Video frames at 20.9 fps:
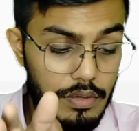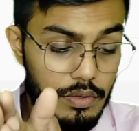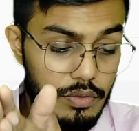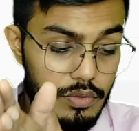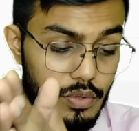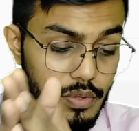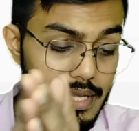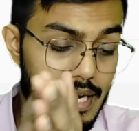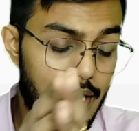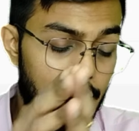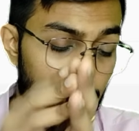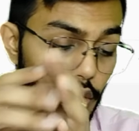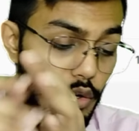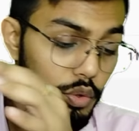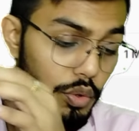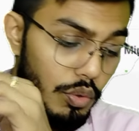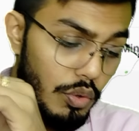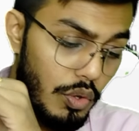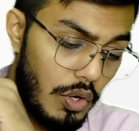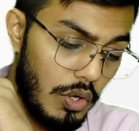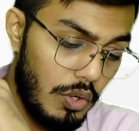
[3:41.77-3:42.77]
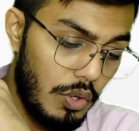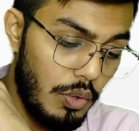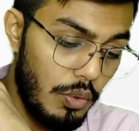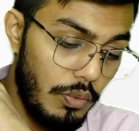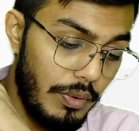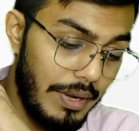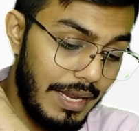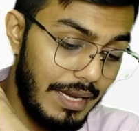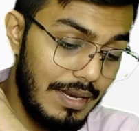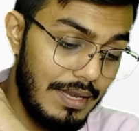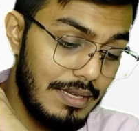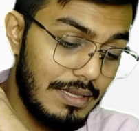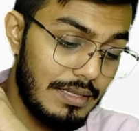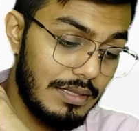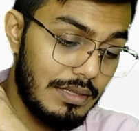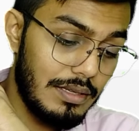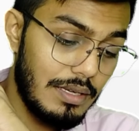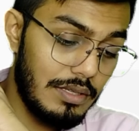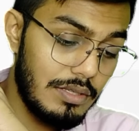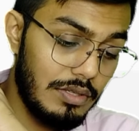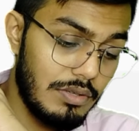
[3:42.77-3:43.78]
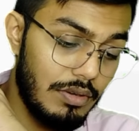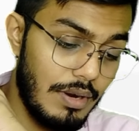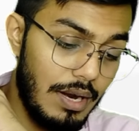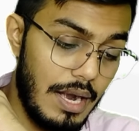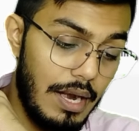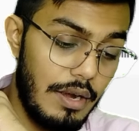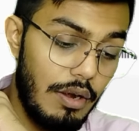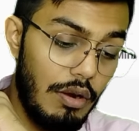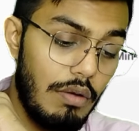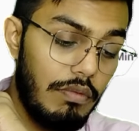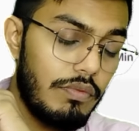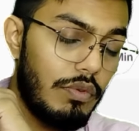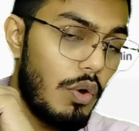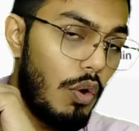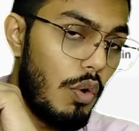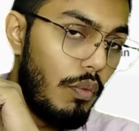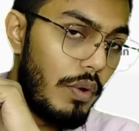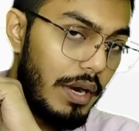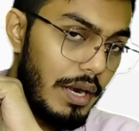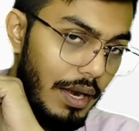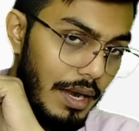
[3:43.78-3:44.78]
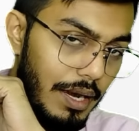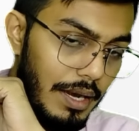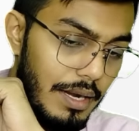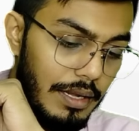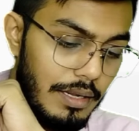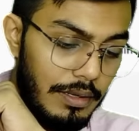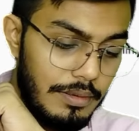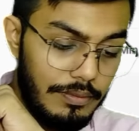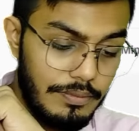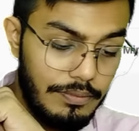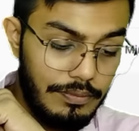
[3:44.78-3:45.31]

so that you do not do any such kind of over trading.